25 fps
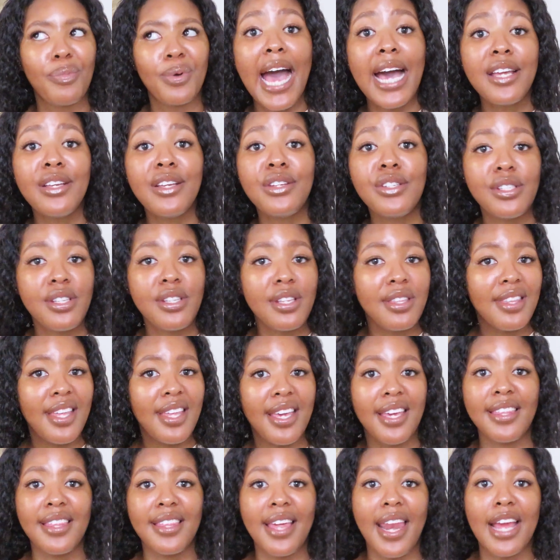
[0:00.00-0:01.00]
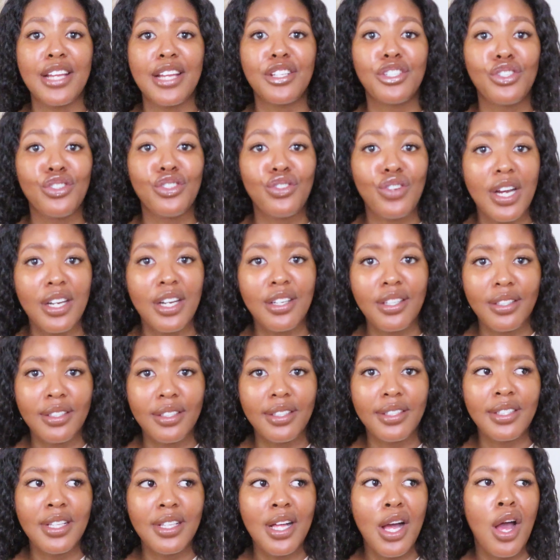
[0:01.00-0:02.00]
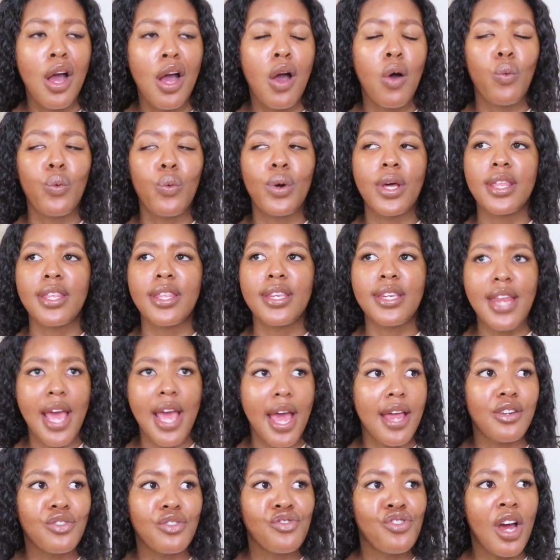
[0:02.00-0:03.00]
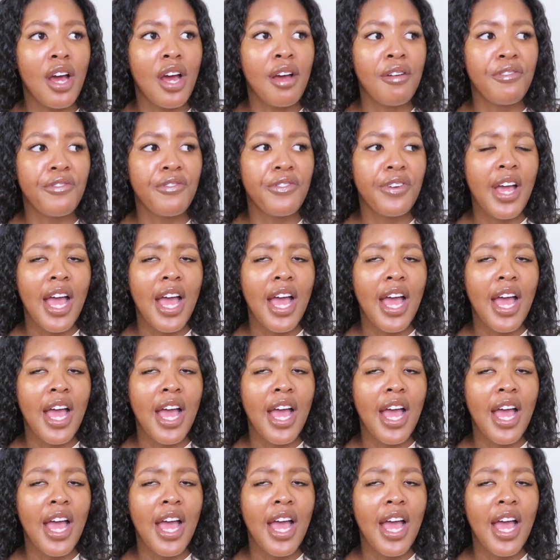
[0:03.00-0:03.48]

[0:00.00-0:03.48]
I used to think that I struggle with dandruff